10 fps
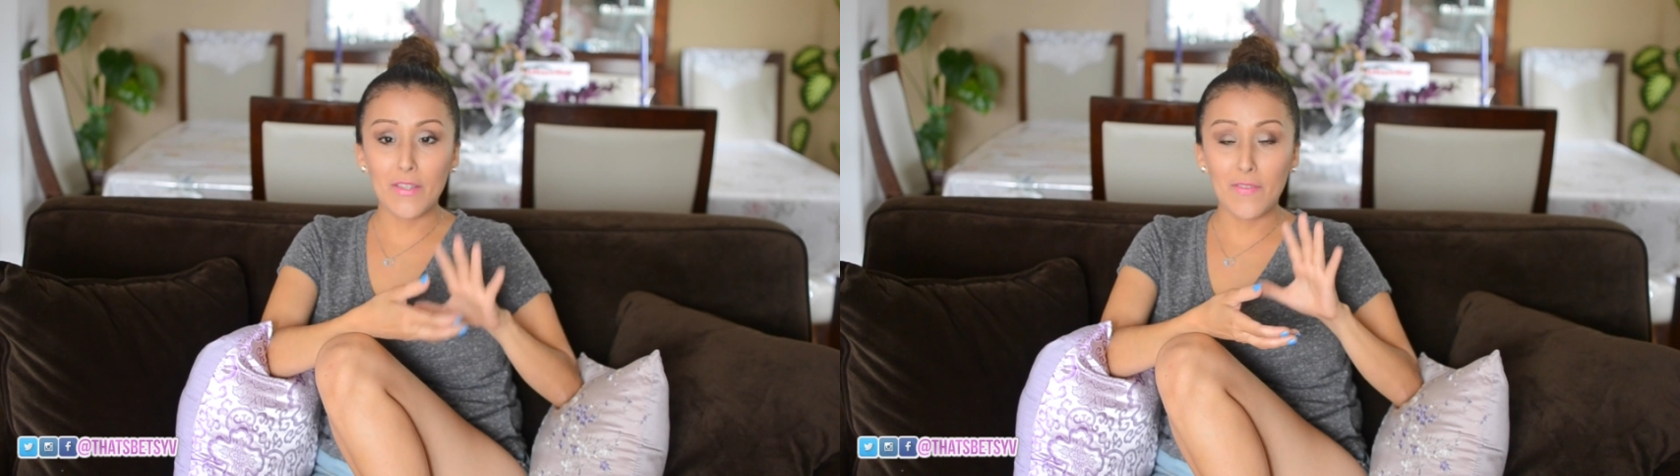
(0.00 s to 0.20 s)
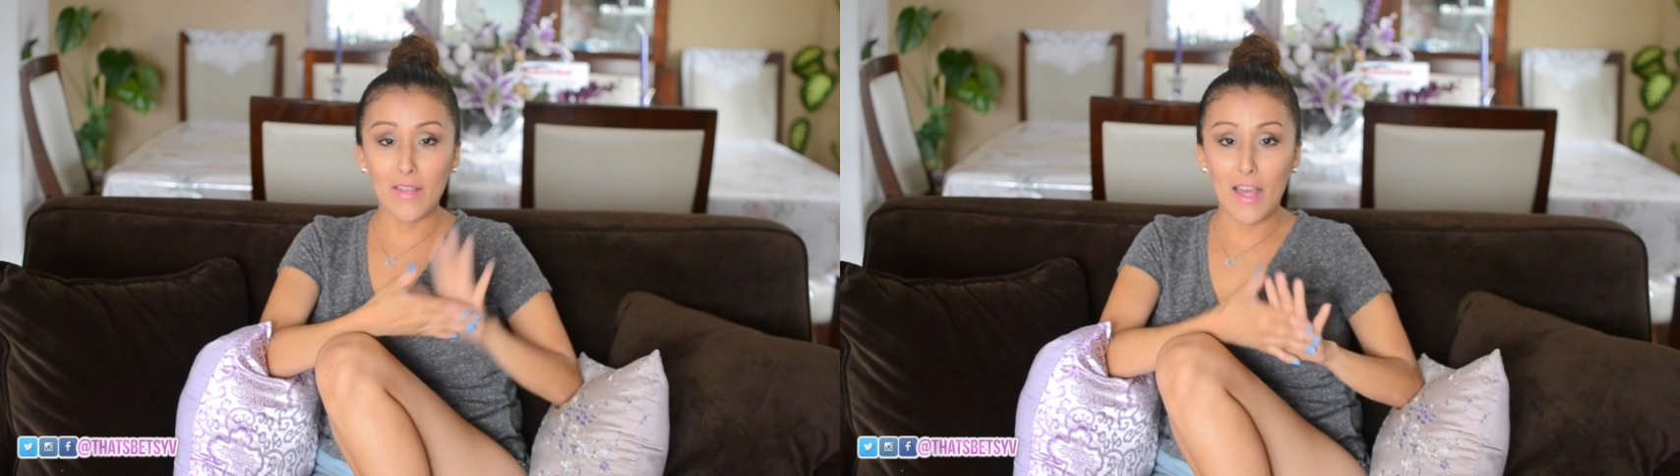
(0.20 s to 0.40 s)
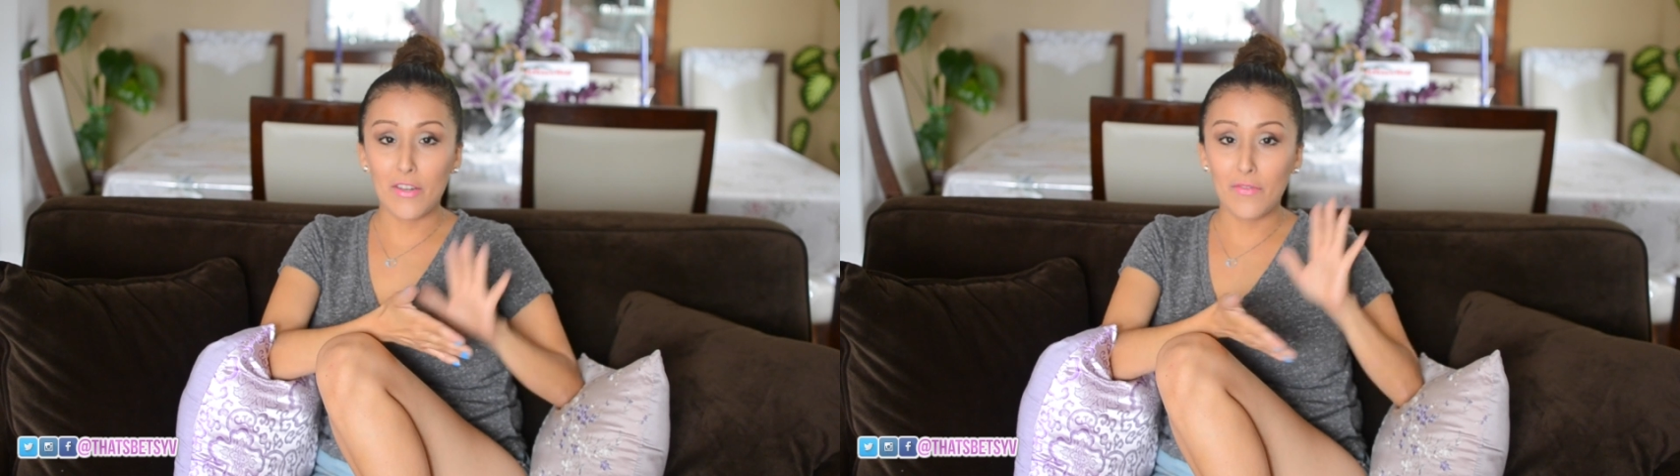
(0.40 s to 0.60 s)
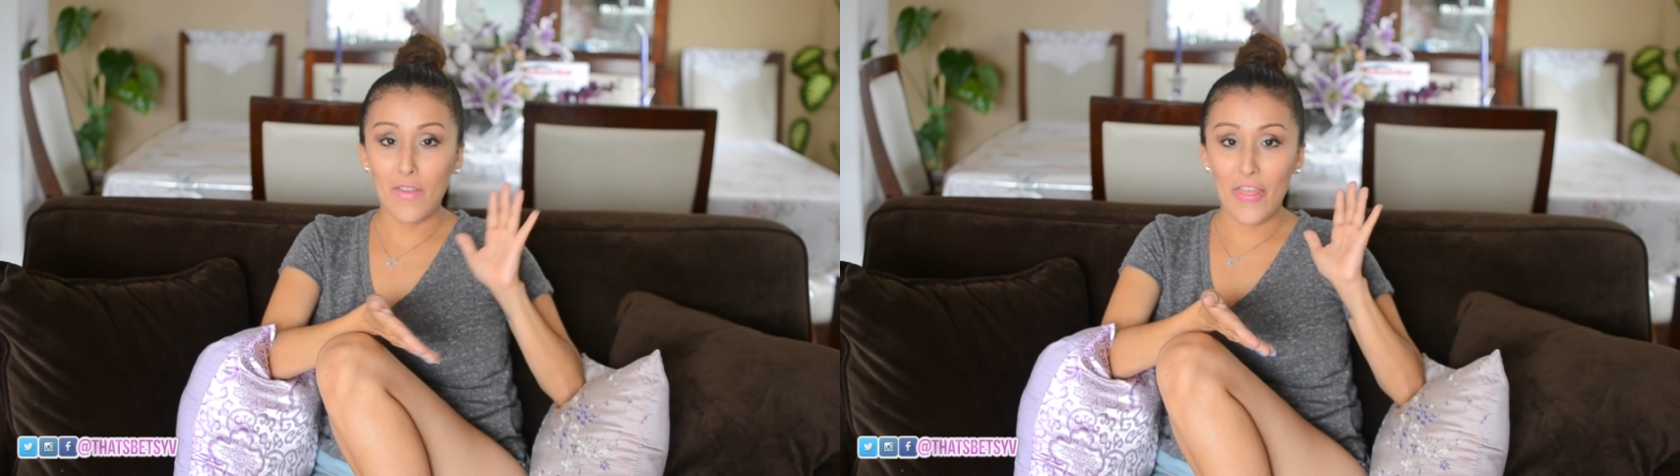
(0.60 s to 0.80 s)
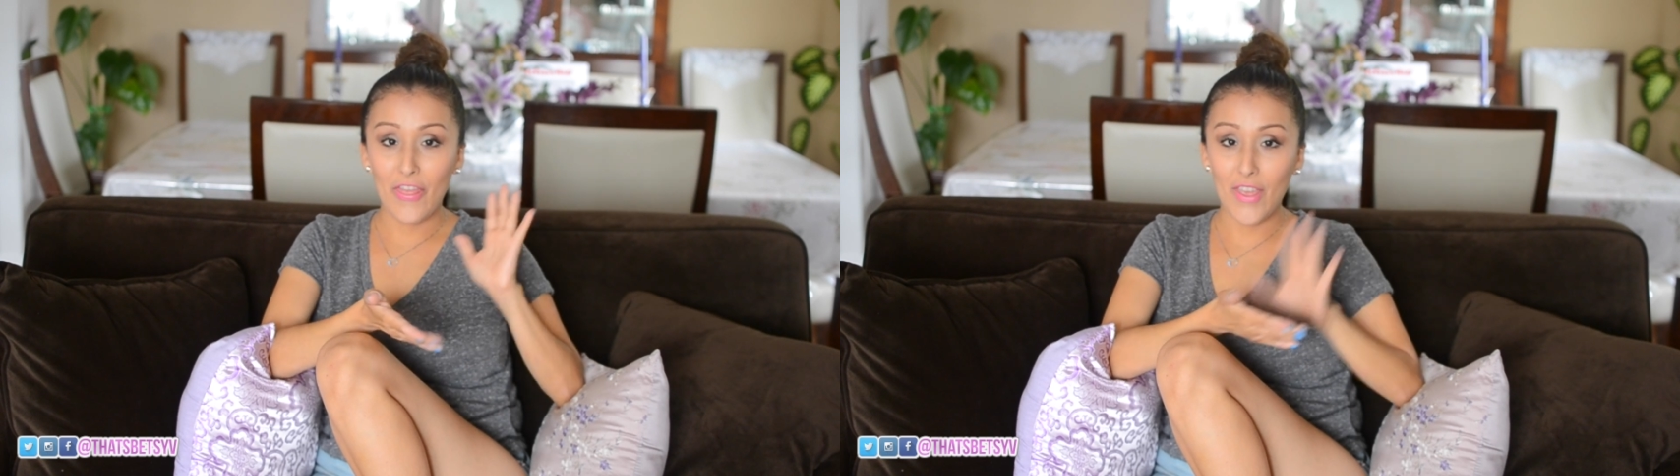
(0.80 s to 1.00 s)
a lot of
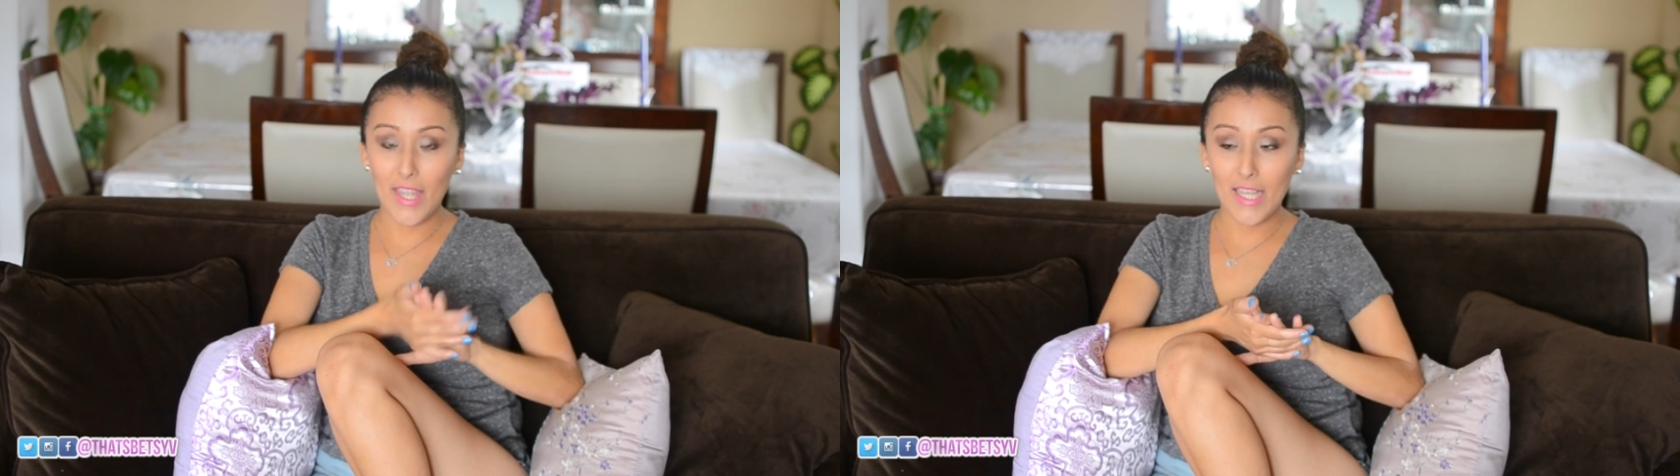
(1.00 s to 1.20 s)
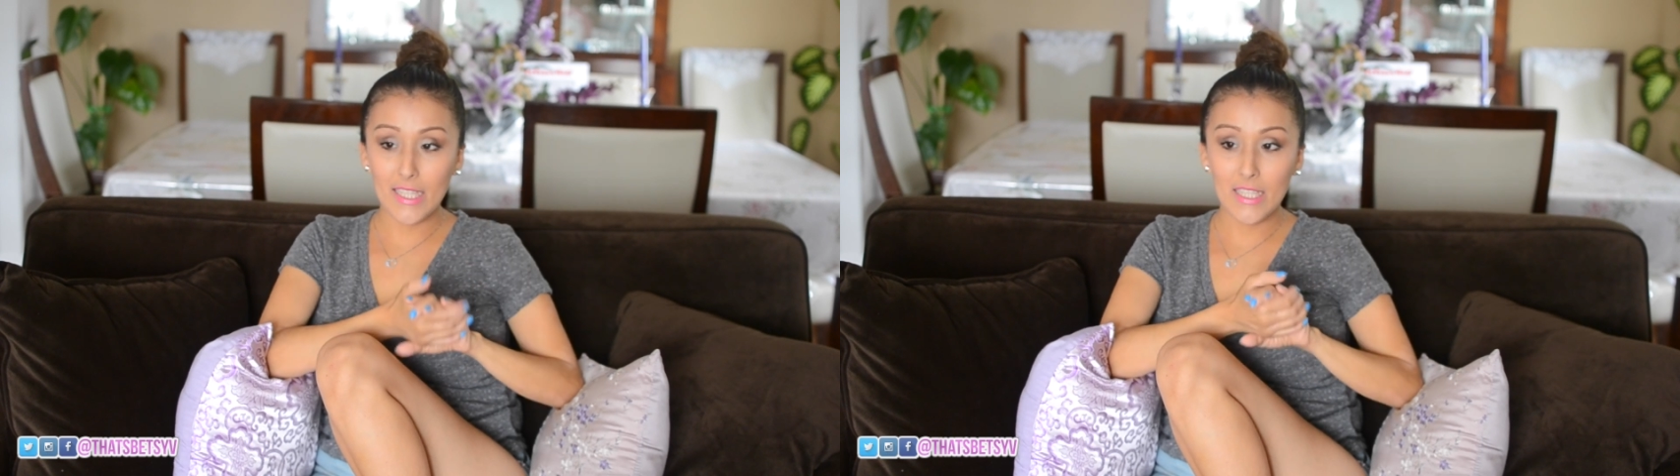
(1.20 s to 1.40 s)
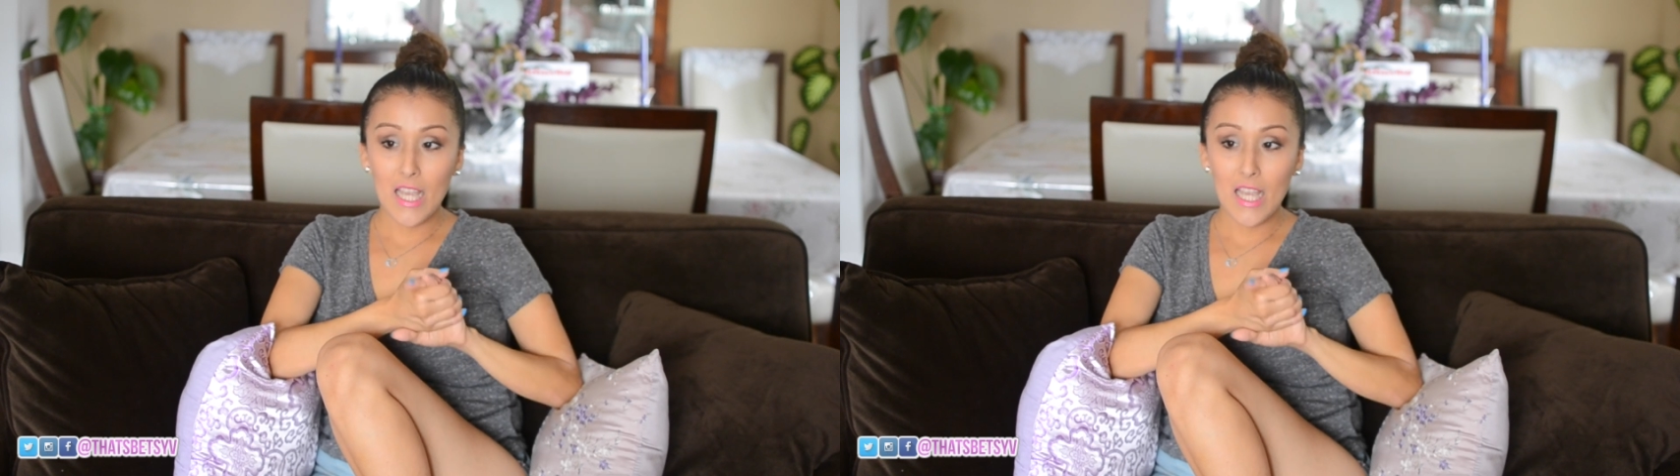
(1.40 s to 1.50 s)
things.